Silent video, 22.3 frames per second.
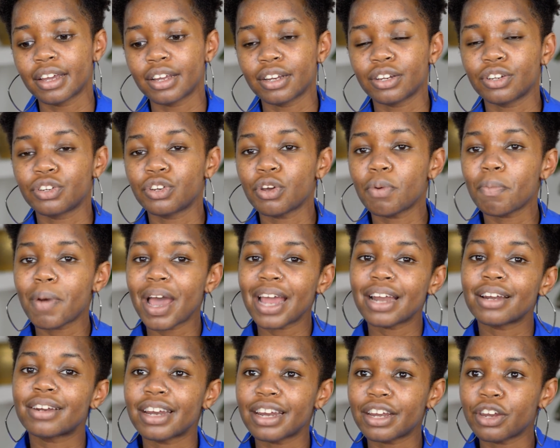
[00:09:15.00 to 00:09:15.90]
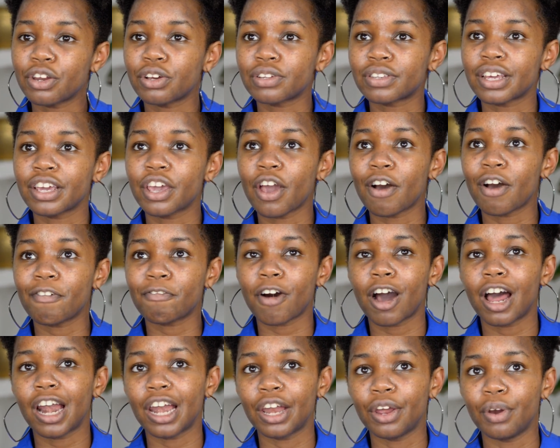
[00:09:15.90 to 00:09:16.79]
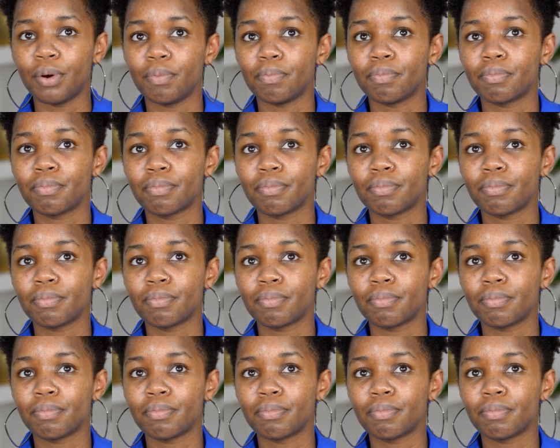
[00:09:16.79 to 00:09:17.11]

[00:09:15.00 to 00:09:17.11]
do you mind reducing your volume?